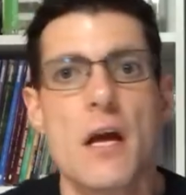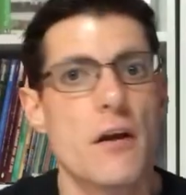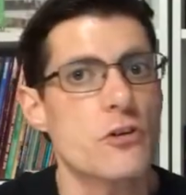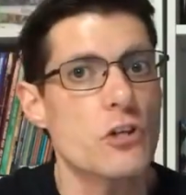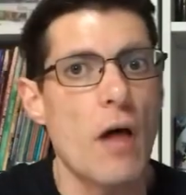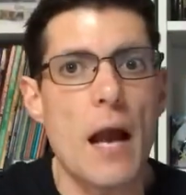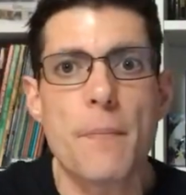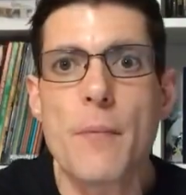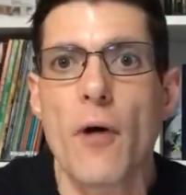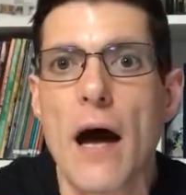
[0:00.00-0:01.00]
Now, there's a lot of
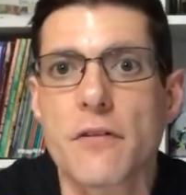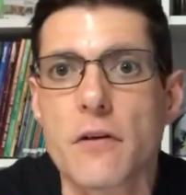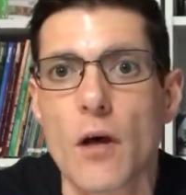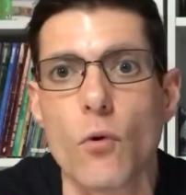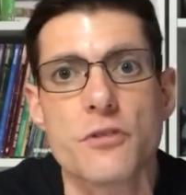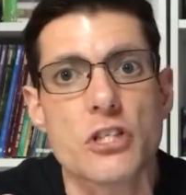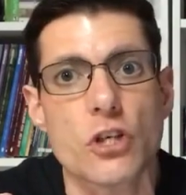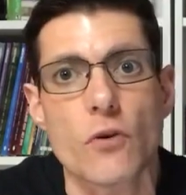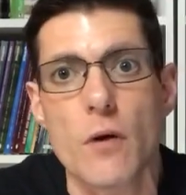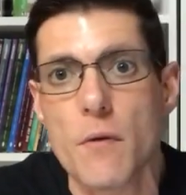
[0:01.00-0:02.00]
people out there that will
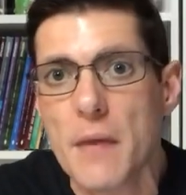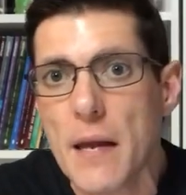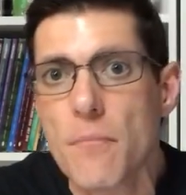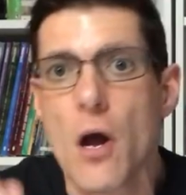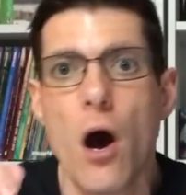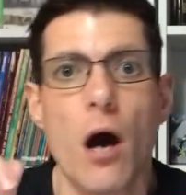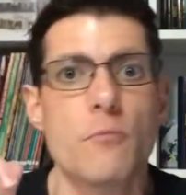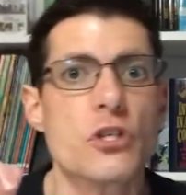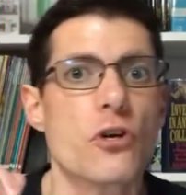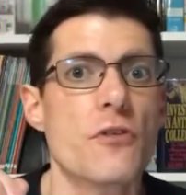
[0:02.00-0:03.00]
disagree with me.
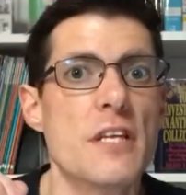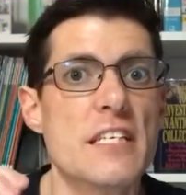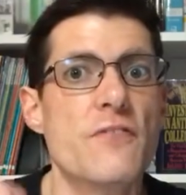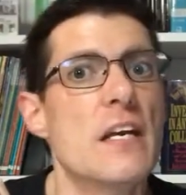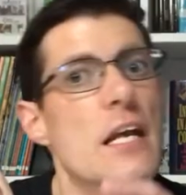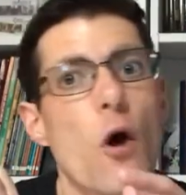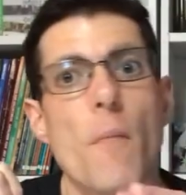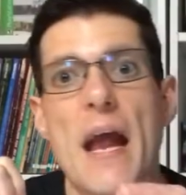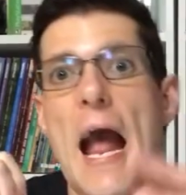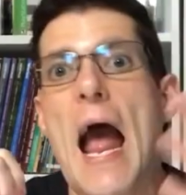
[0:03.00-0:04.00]
I'm sure this video
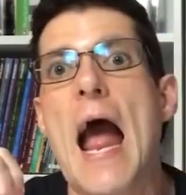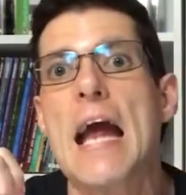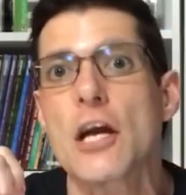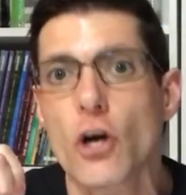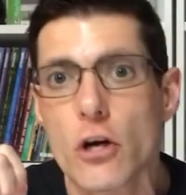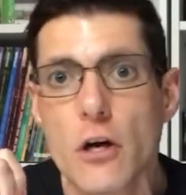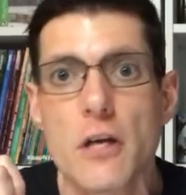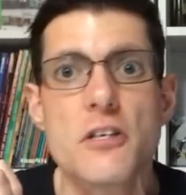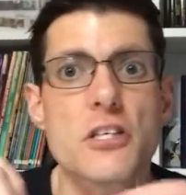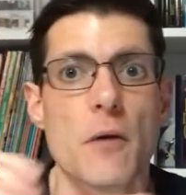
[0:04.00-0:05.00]
may anger
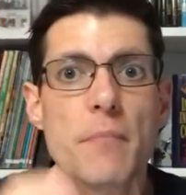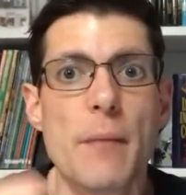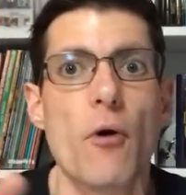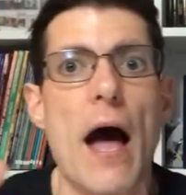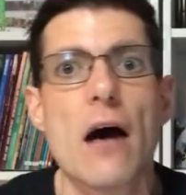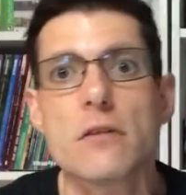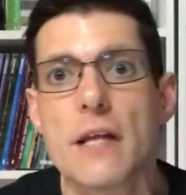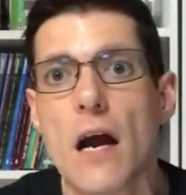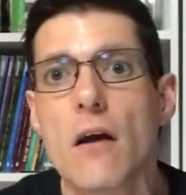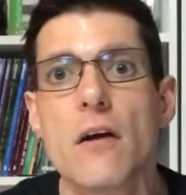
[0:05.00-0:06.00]
some people out
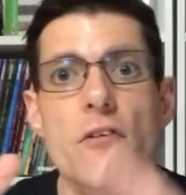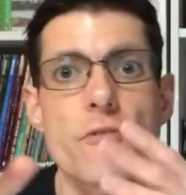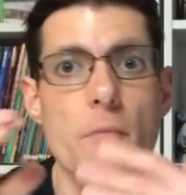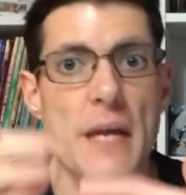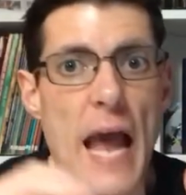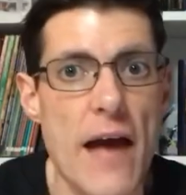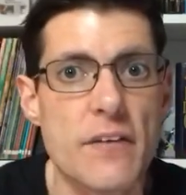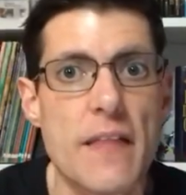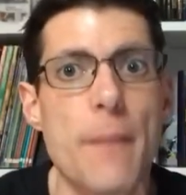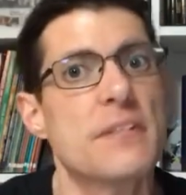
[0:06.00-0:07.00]
there for me
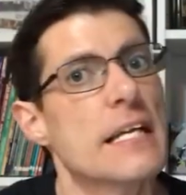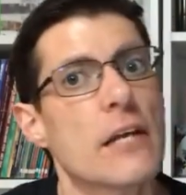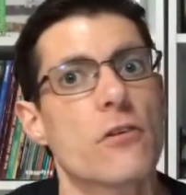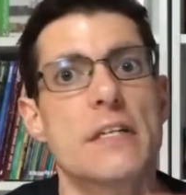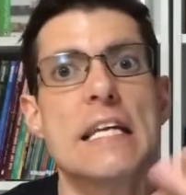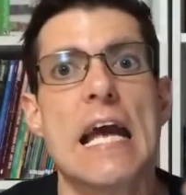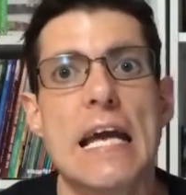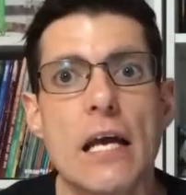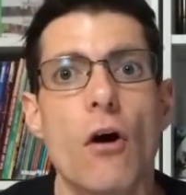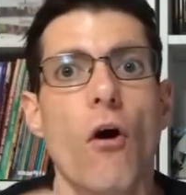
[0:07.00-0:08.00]
having that particular
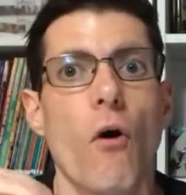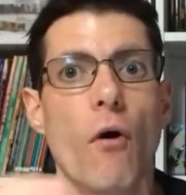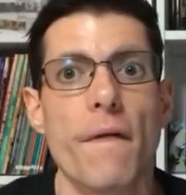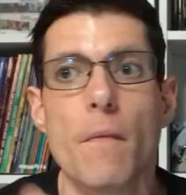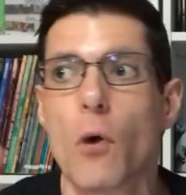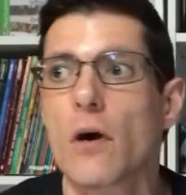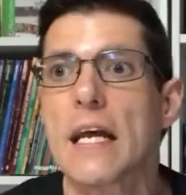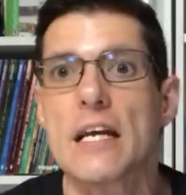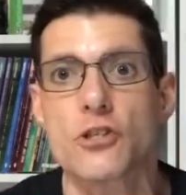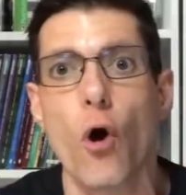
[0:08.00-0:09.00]
take on the
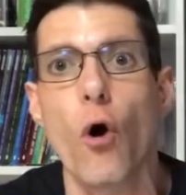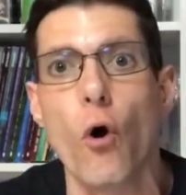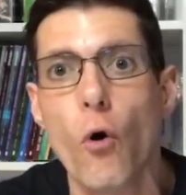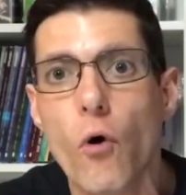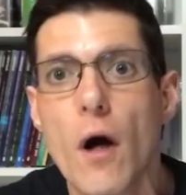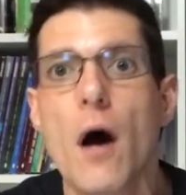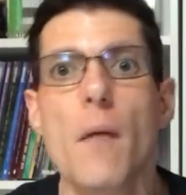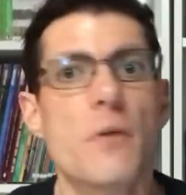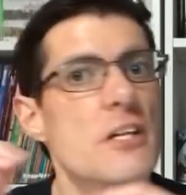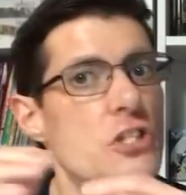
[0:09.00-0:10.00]
market as a whole,
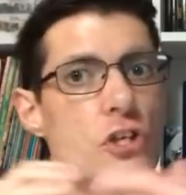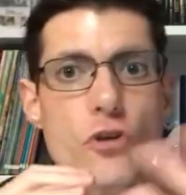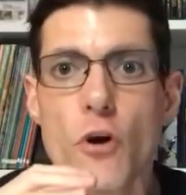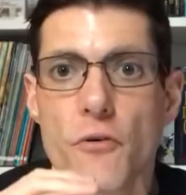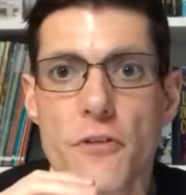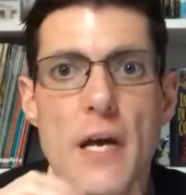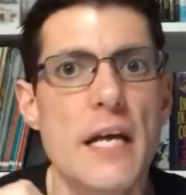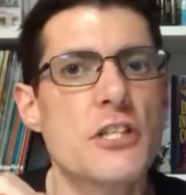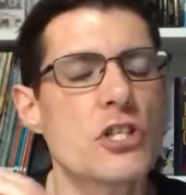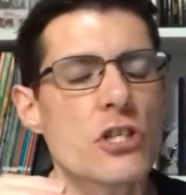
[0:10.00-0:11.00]
but it's the truth.
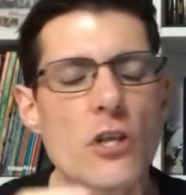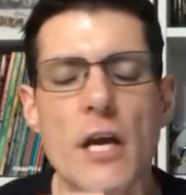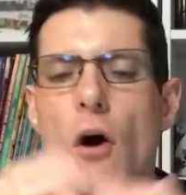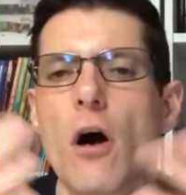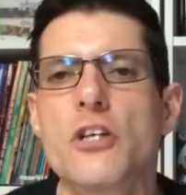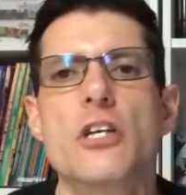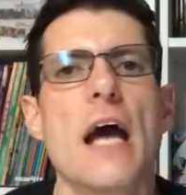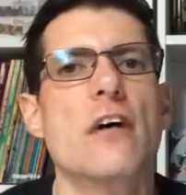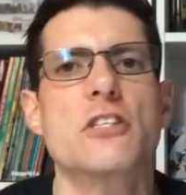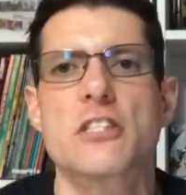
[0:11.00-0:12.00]
It's just like auction
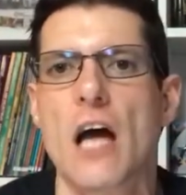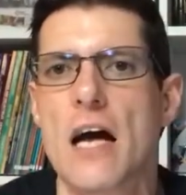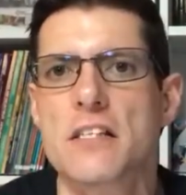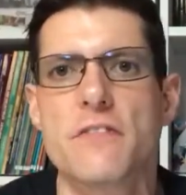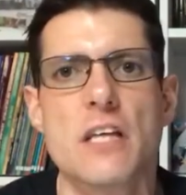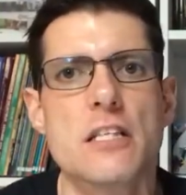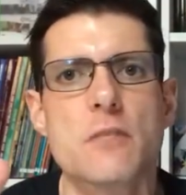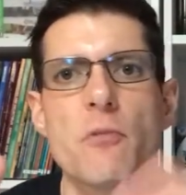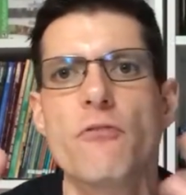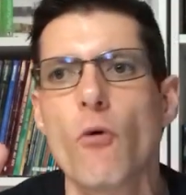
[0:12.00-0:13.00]
houses, guys. I've said
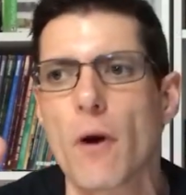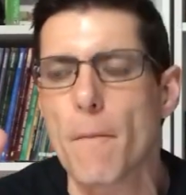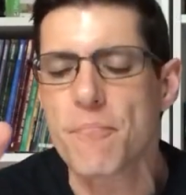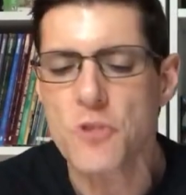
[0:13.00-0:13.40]
this before.